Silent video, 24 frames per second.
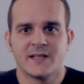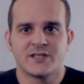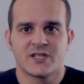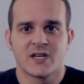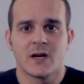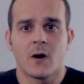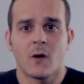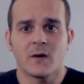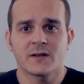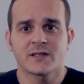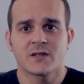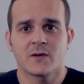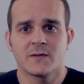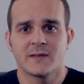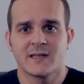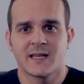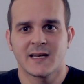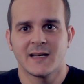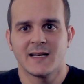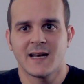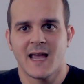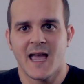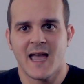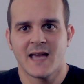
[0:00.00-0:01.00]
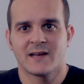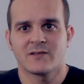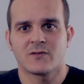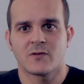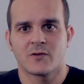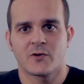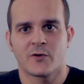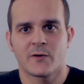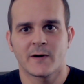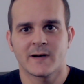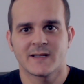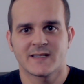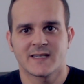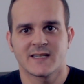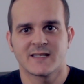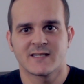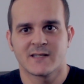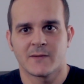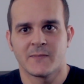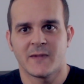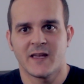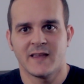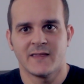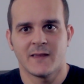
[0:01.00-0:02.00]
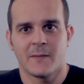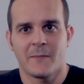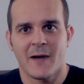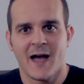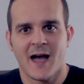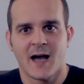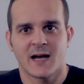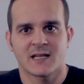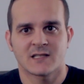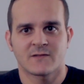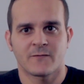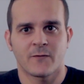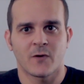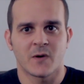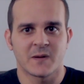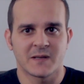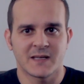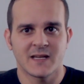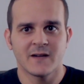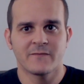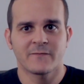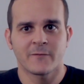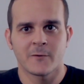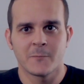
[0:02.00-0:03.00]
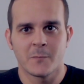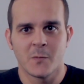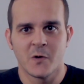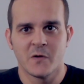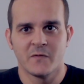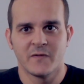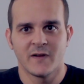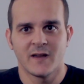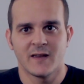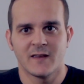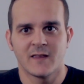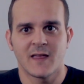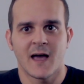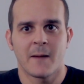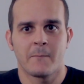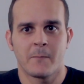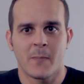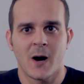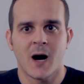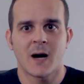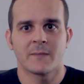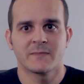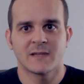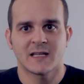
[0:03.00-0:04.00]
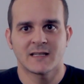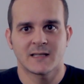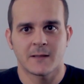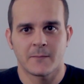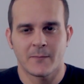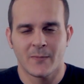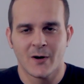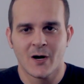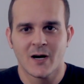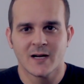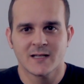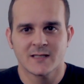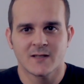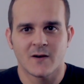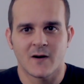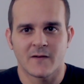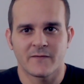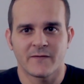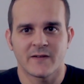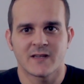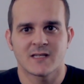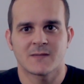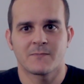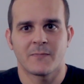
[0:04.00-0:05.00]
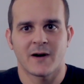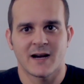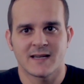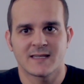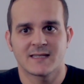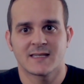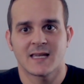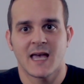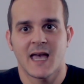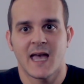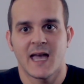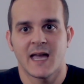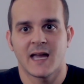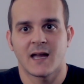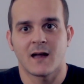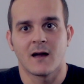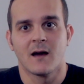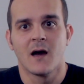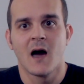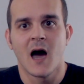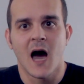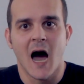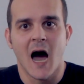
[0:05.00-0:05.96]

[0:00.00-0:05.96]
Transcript: And she also didn't handle criticism in the past for a different movie that bombed at the box office by saying,